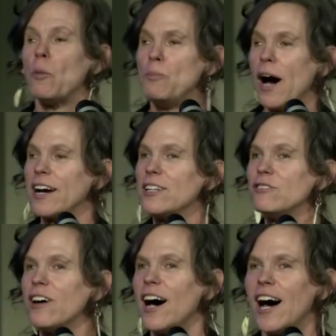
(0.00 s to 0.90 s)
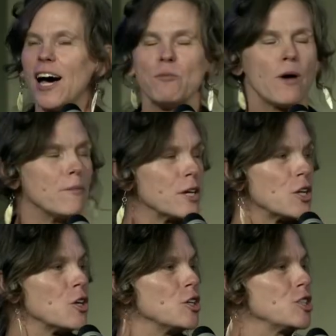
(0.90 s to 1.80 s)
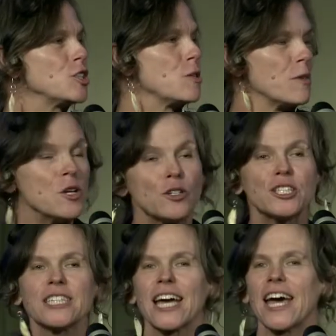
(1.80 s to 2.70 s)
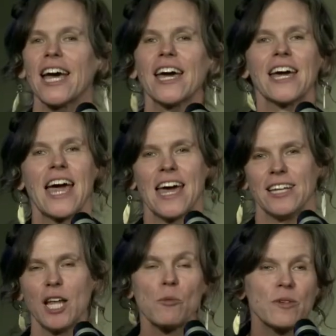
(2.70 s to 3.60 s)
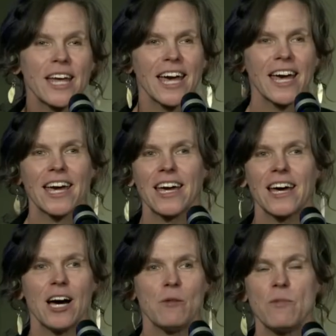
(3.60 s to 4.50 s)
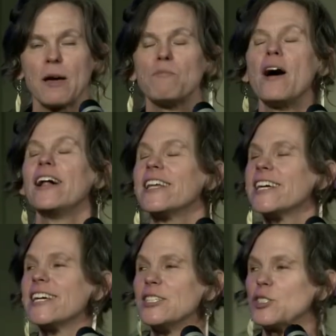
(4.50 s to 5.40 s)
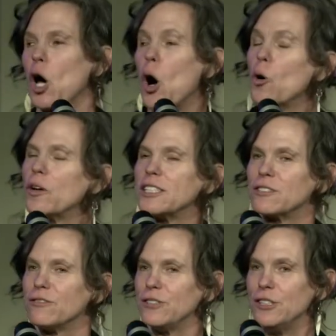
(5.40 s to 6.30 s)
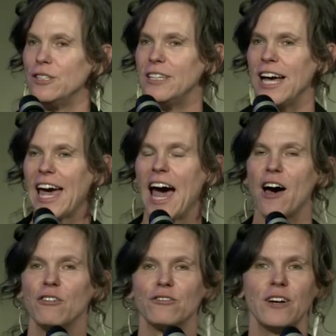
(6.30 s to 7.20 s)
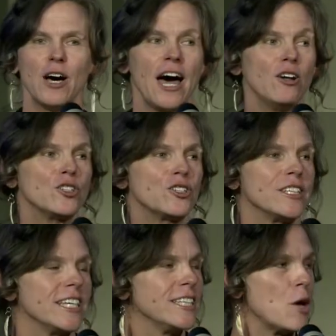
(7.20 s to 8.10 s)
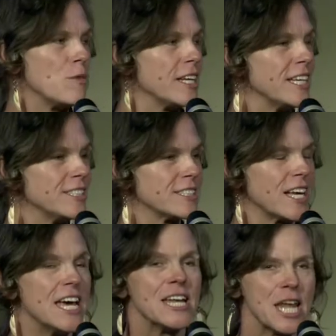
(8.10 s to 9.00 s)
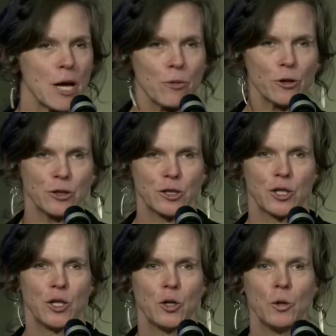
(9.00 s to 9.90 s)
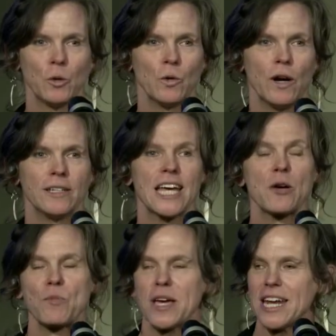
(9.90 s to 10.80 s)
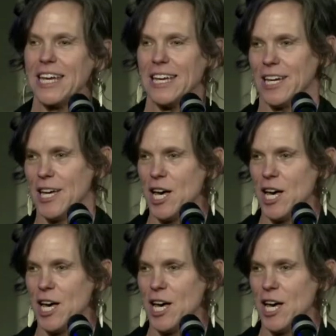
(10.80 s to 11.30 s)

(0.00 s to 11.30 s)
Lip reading: baklava and baba ganoush and manouche and lebne, my belly is always full. I have elderly Lebanese neighbors who take pity